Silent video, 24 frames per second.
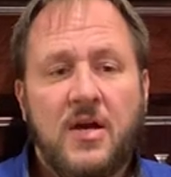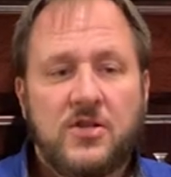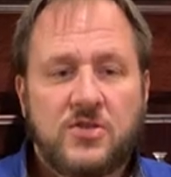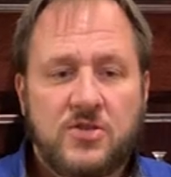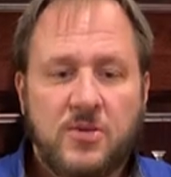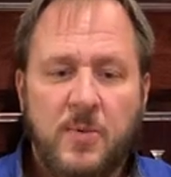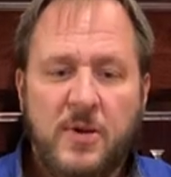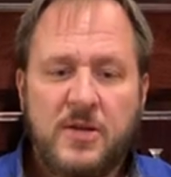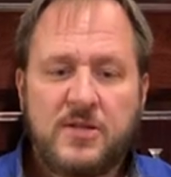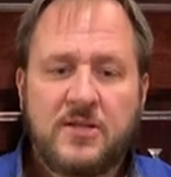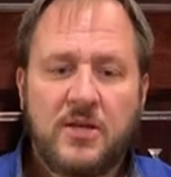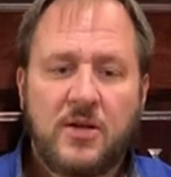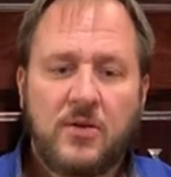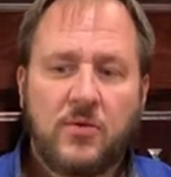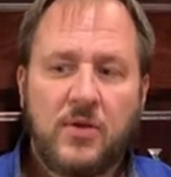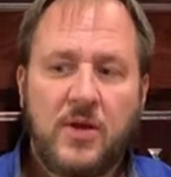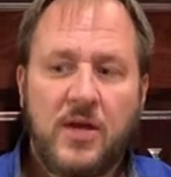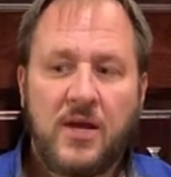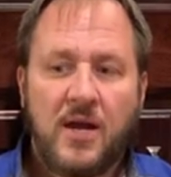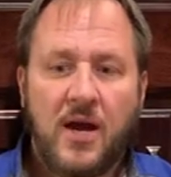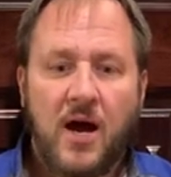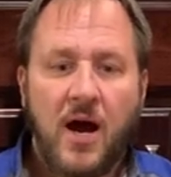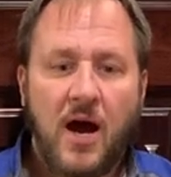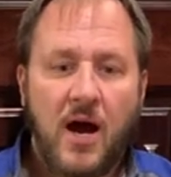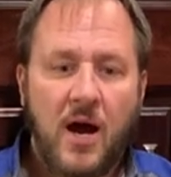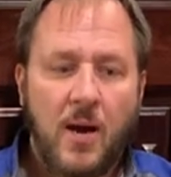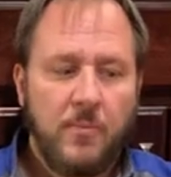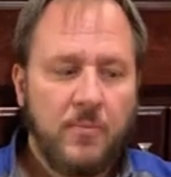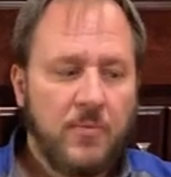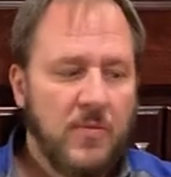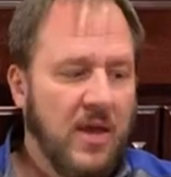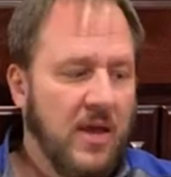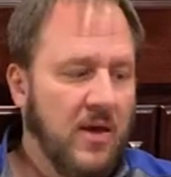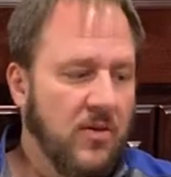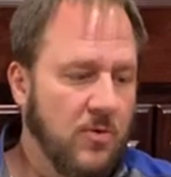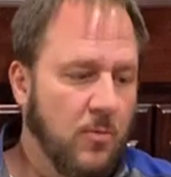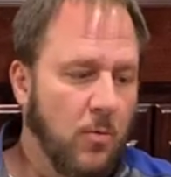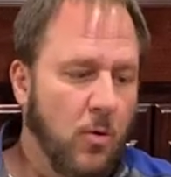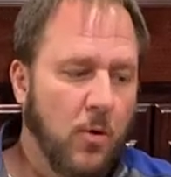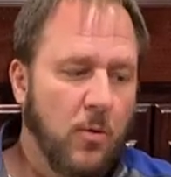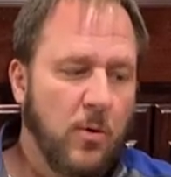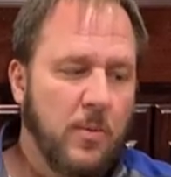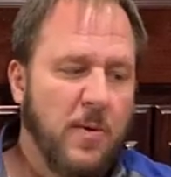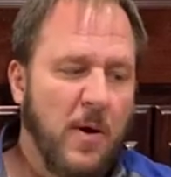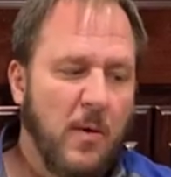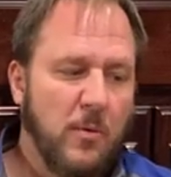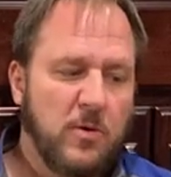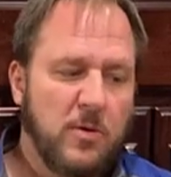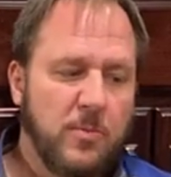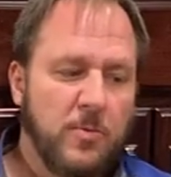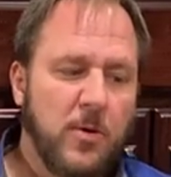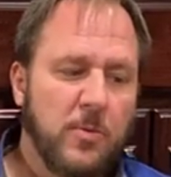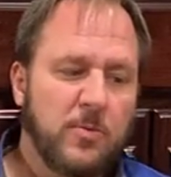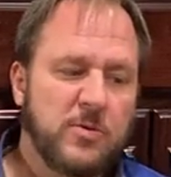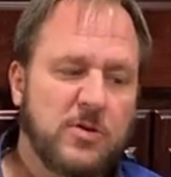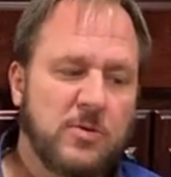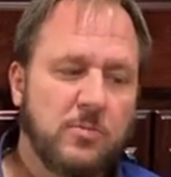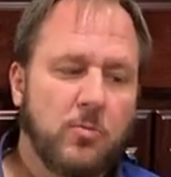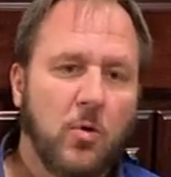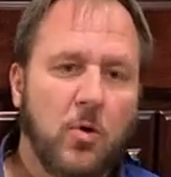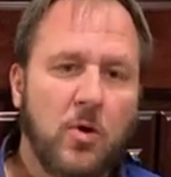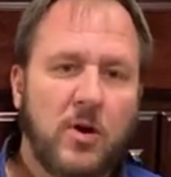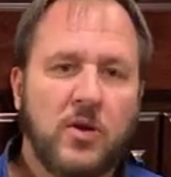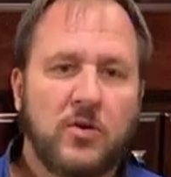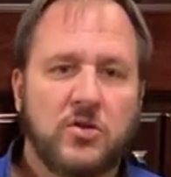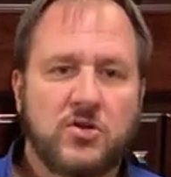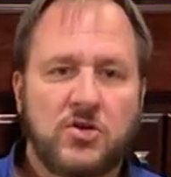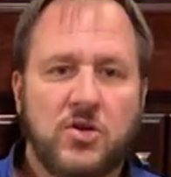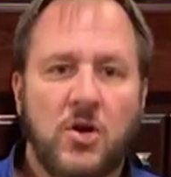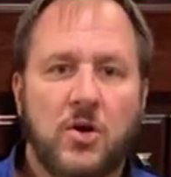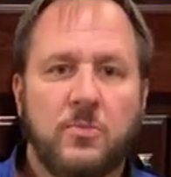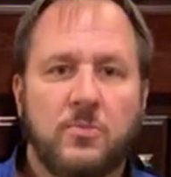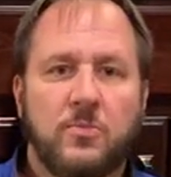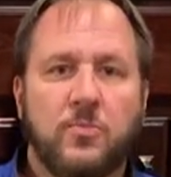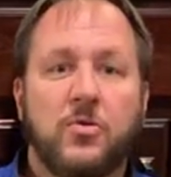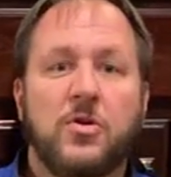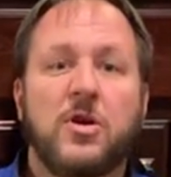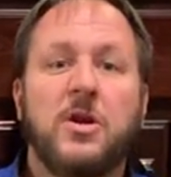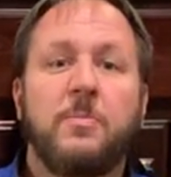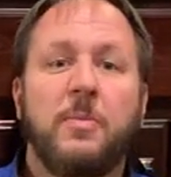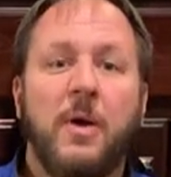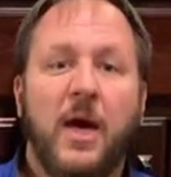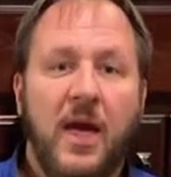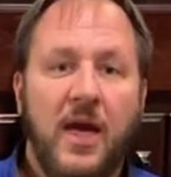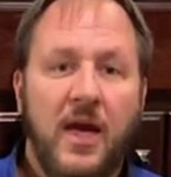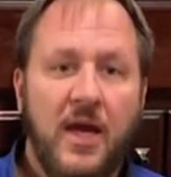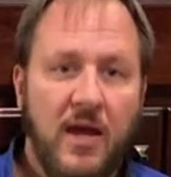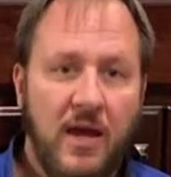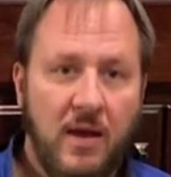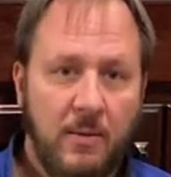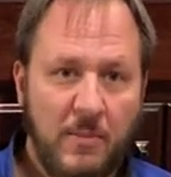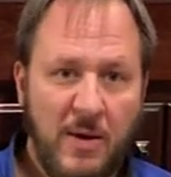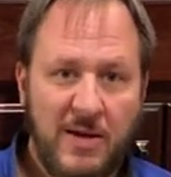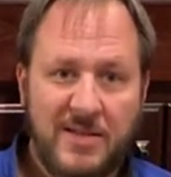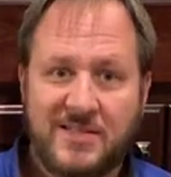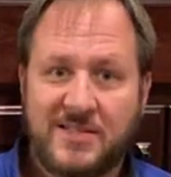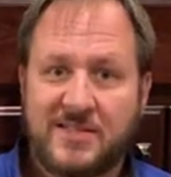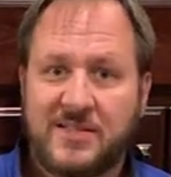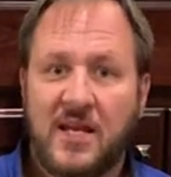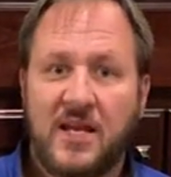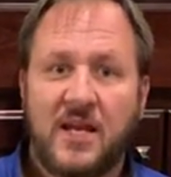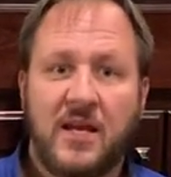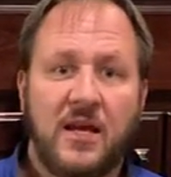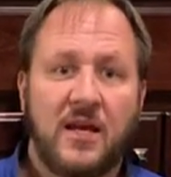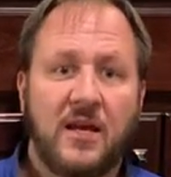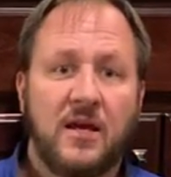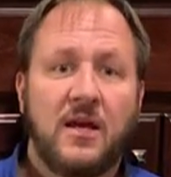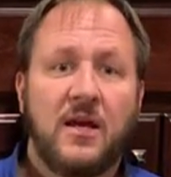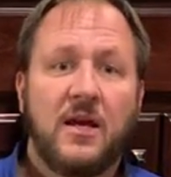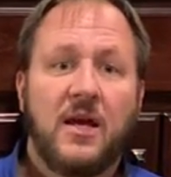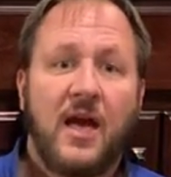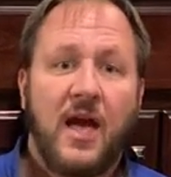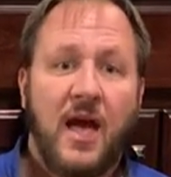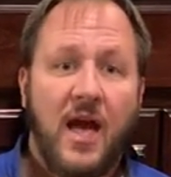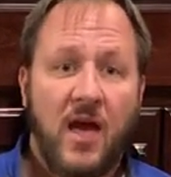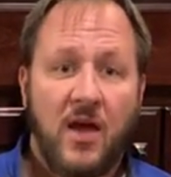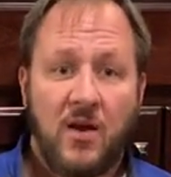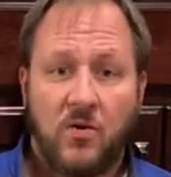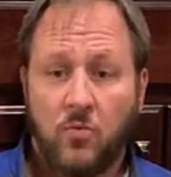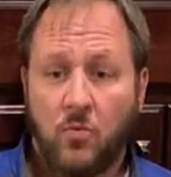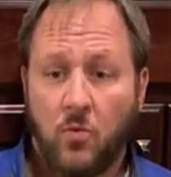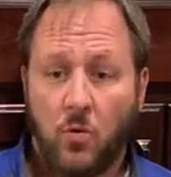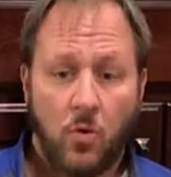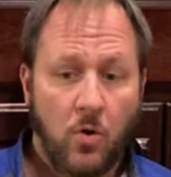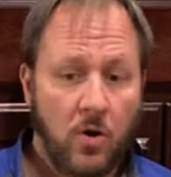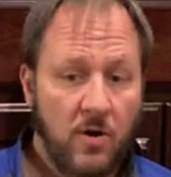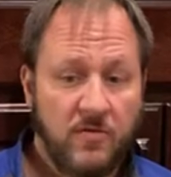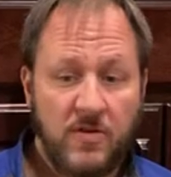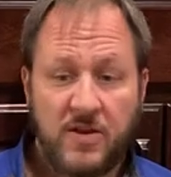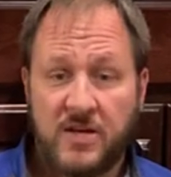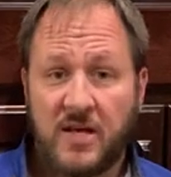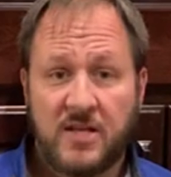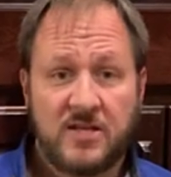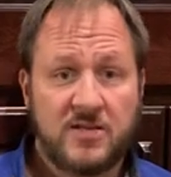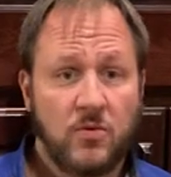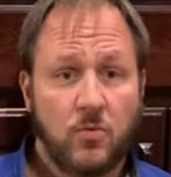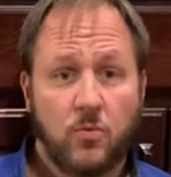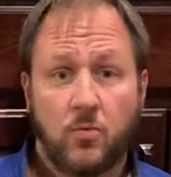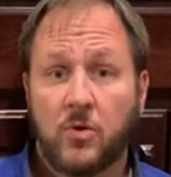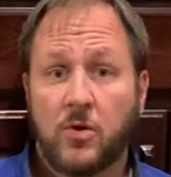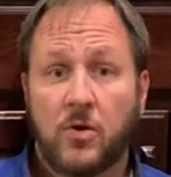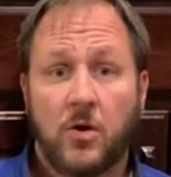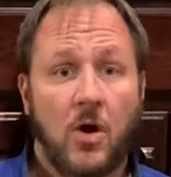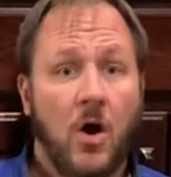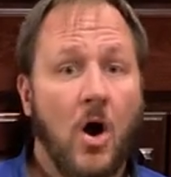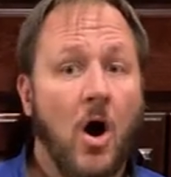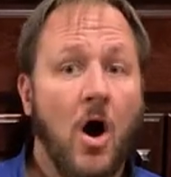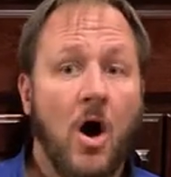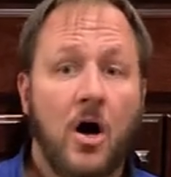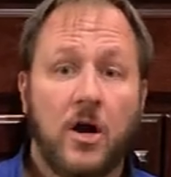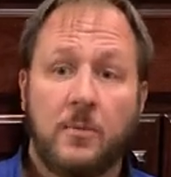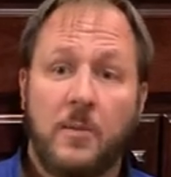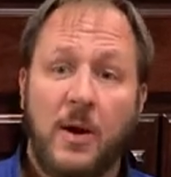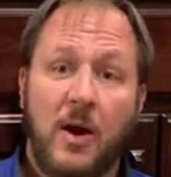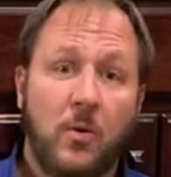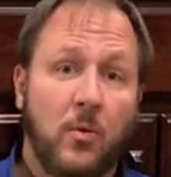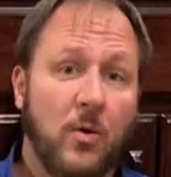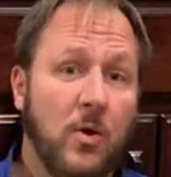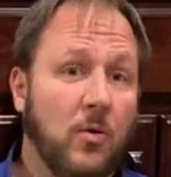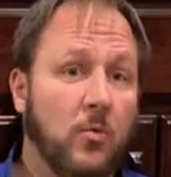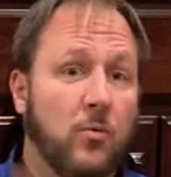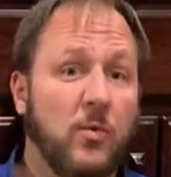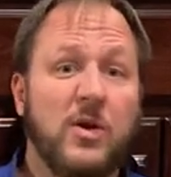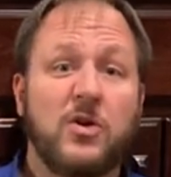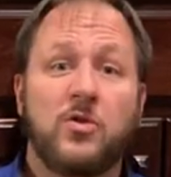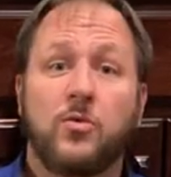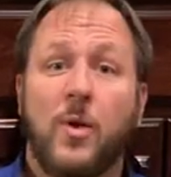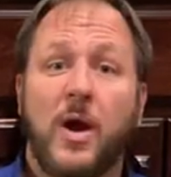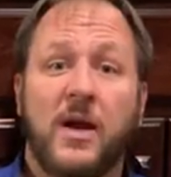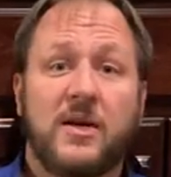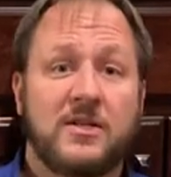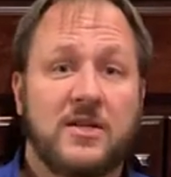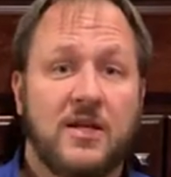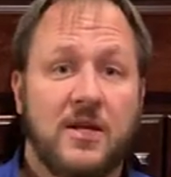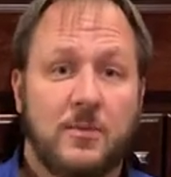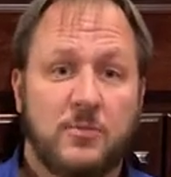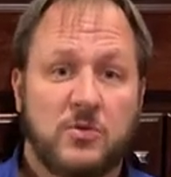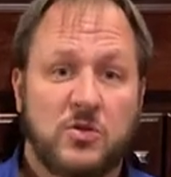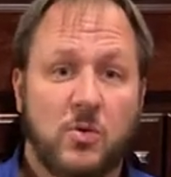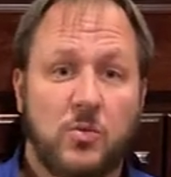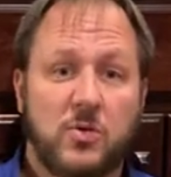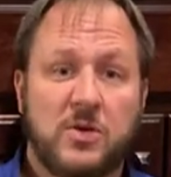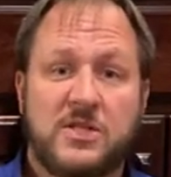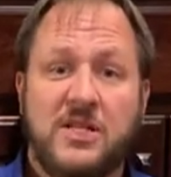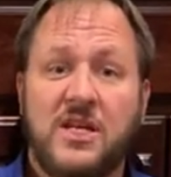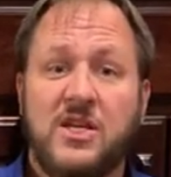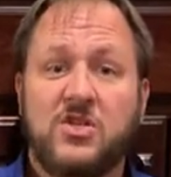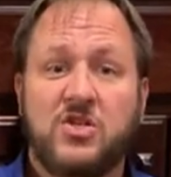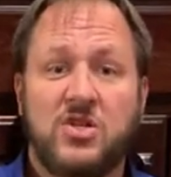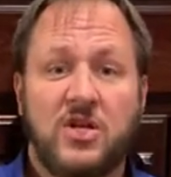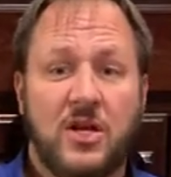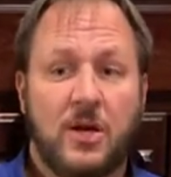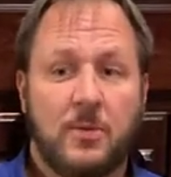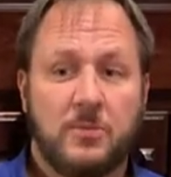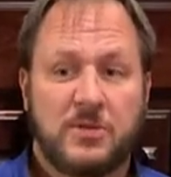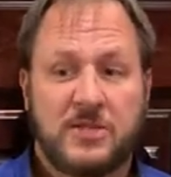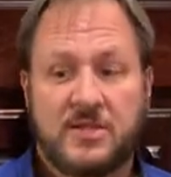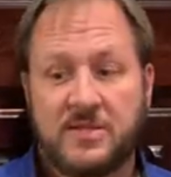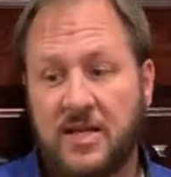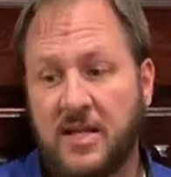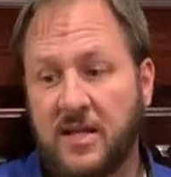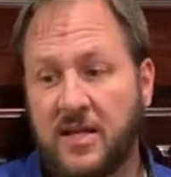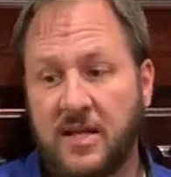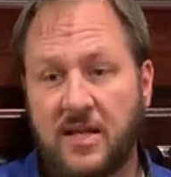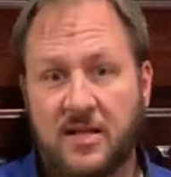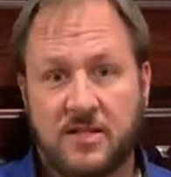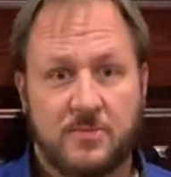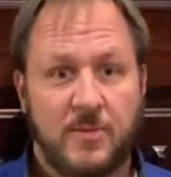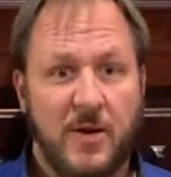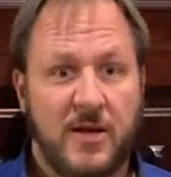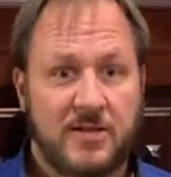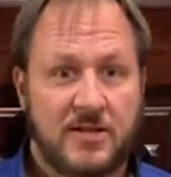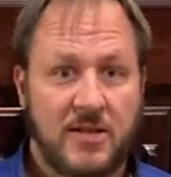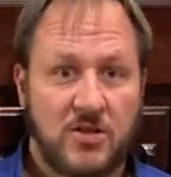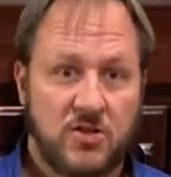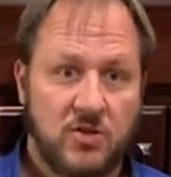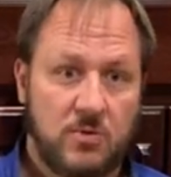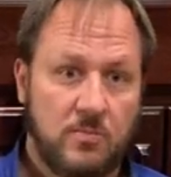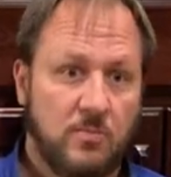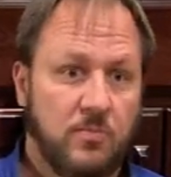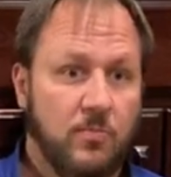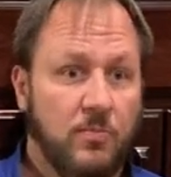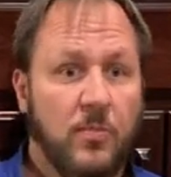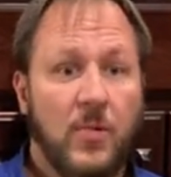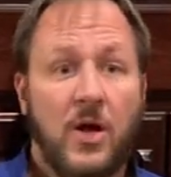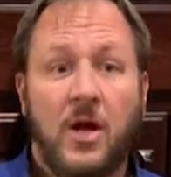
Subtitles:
So basically, the more we pet with a purpose, the more he'll start prepaying by sitting. And or if he doesn't, we're redirecting him. So we're teaching him, sitting gets my attention.